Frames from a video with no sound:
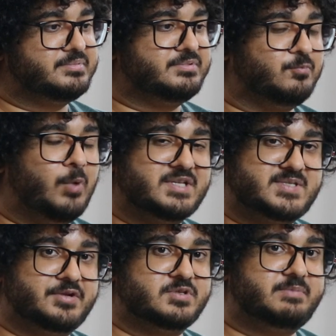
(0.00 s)
whilst I
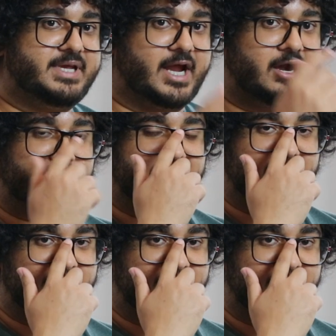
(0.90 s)
don't speak Arabic,